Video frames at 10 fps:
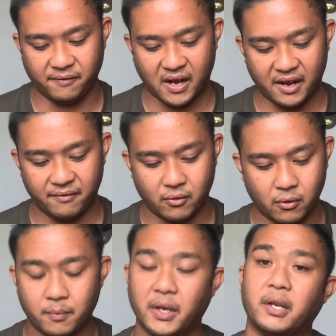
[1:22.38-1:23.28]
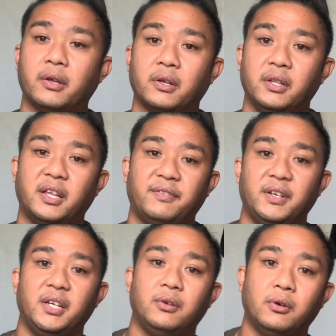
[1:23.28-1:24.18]
5/0, but you could
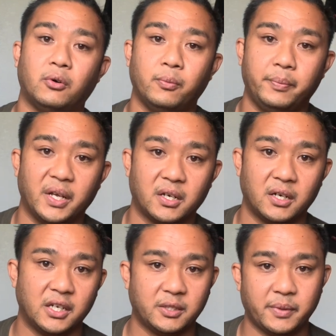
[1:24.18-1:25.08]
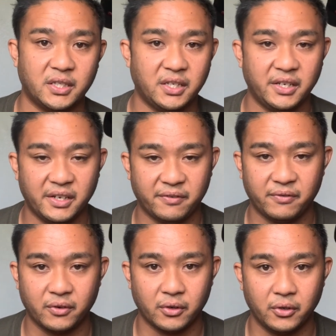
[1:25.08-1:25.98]
definitely go bigger, especially if
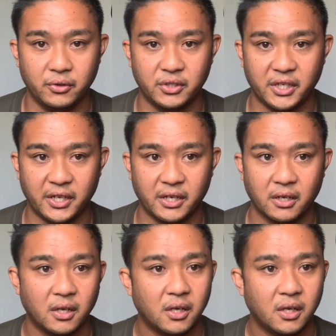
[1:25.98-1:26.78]
you're using